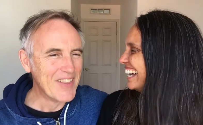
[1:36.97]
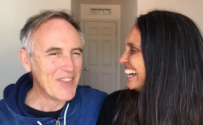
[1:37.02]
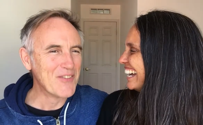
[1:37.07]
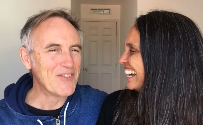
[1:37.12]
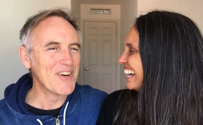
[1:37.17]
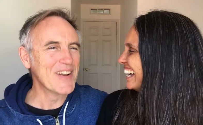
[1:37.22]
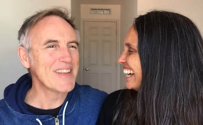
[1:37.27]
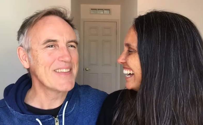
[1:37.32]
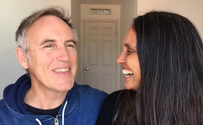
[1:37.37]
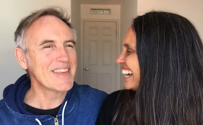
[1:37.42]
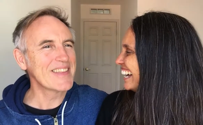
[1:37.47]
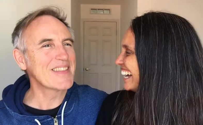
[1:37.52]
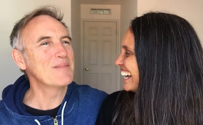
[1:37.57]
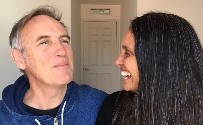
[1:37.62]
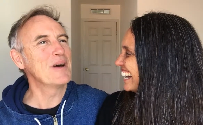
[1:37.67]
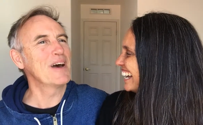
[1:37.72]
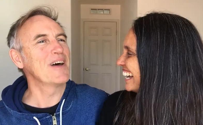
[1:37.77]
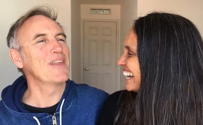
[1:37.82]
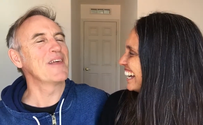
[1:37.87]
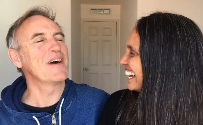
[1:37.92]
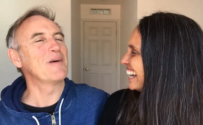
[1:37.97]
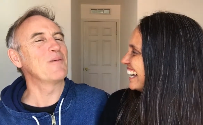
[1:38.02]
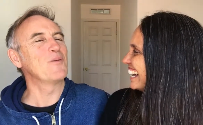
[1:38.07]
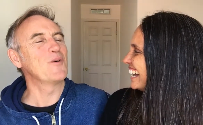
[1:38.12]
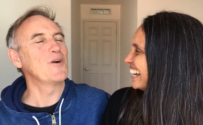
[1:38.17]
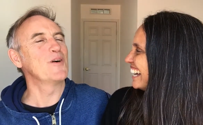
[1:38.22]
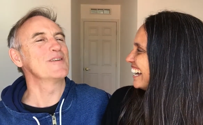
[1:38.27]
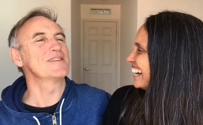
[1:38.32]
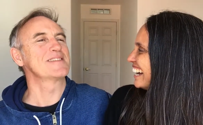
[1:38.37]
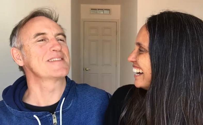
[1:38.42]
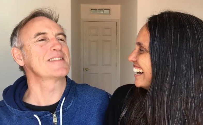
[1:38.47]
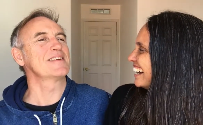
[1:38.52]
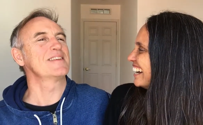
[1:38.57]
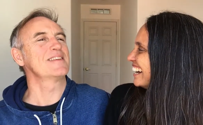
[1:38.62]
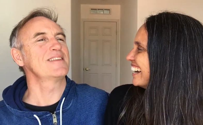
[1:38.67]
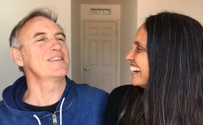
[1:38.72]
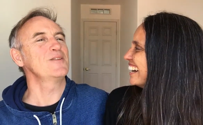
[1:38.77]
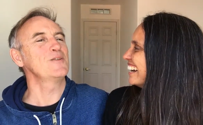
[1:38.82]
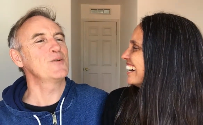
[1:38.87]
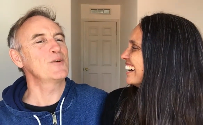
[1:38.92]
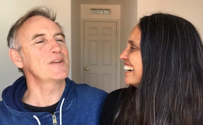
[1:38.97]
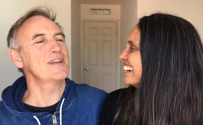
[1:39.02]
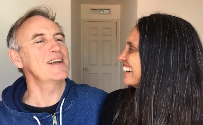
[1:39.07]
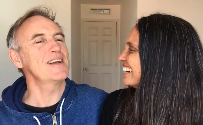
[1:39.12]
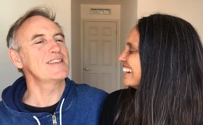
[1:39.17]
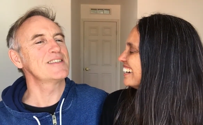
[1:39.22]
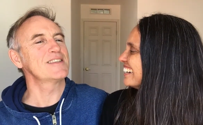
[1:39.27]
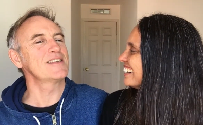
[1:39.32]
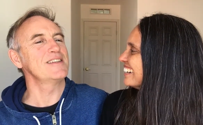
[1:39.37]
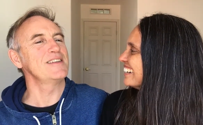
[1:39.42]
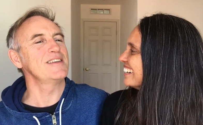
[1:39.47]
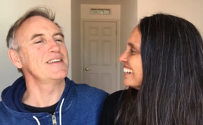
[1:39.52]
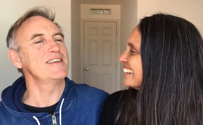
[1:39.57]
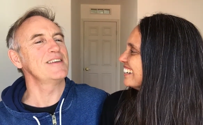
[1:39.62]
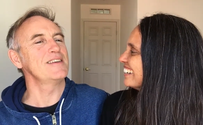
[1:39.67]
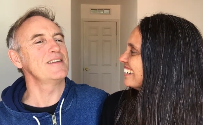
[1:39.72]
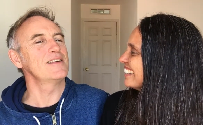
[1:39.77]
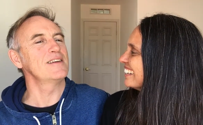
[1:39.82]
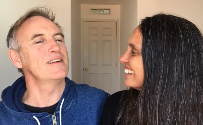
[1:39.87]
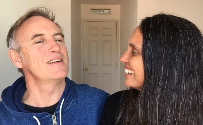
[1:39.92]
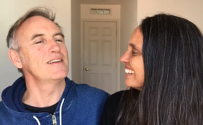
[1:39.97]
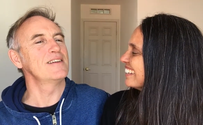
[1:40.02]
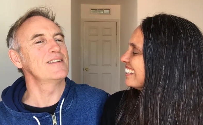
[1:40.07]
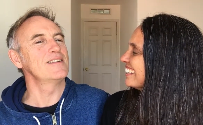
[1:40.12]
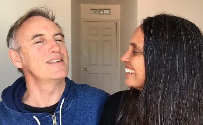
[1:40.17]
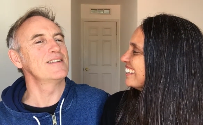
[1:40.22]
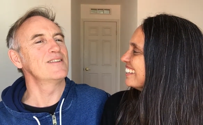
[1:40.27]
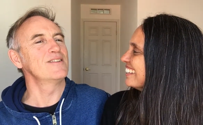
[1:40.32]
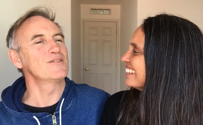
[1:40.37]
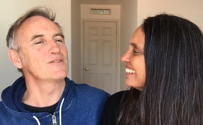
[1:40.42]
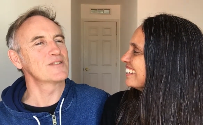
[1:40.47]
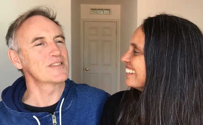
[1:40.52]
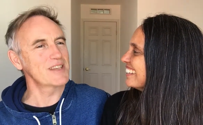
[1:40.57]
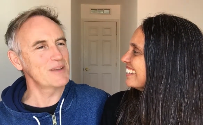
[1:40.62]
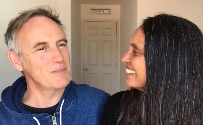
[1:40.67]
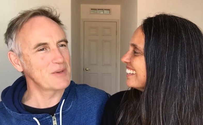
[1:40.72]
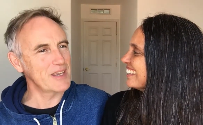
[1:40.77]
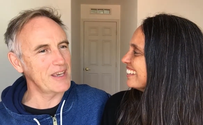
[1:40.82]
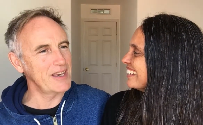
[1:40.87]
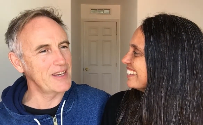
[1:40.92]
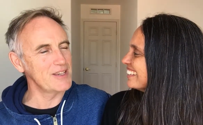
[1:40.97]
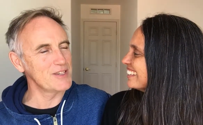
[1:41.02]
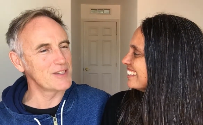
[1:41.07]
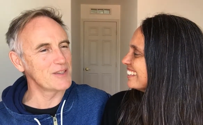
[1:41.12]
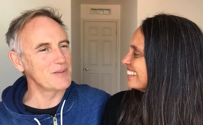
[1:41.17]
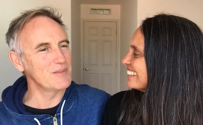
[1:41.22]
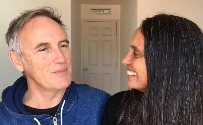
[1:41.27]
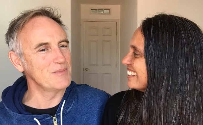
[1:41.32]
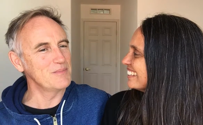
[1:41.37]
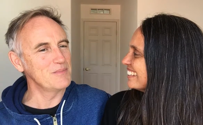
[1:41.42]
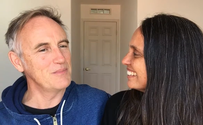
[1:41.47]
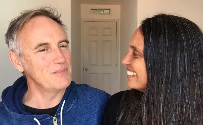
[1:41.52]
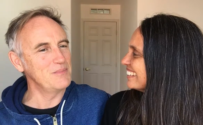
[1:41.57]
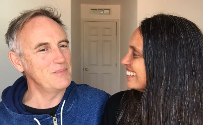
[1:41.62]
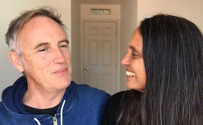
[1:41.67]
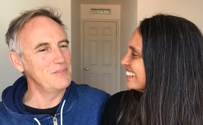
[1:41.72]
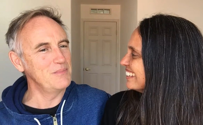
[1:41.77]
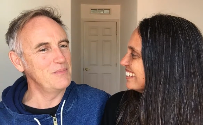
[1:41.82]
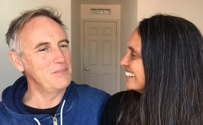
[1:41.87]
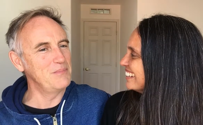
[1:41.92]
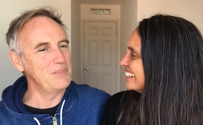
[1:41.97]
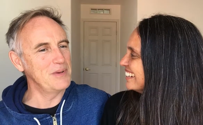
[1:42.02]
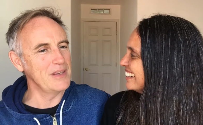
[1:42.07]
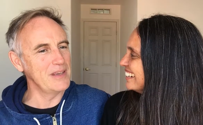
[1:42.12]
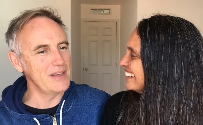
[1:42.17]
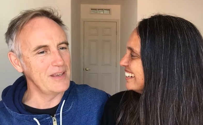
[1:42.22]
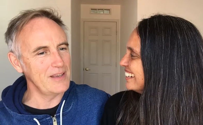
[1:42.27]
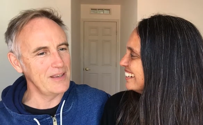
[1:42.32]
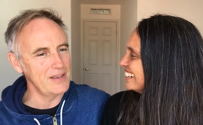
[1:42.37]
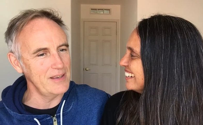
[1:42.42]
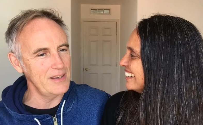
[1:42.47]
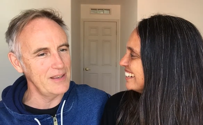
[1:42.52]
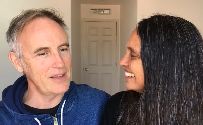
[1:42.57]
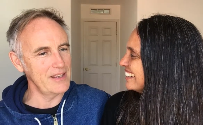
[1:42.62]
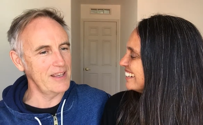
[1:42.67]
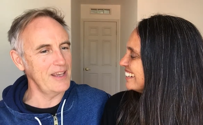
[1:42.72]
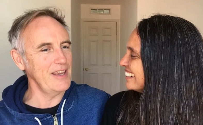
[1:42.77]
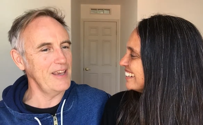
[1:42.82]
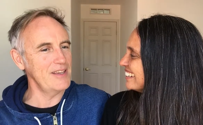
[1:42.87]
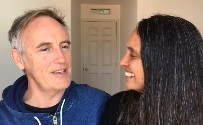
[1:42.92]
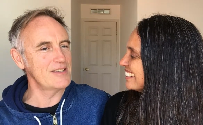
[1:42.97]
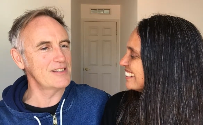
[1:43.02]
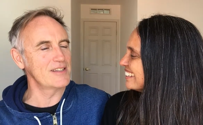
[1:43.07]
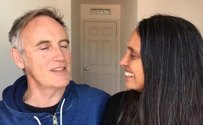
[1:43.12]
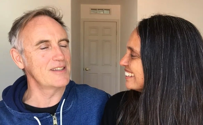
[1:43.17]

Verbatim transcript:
Speaker 1: and the funny thing about that was that you could actually, uh, on some occasion, be engaged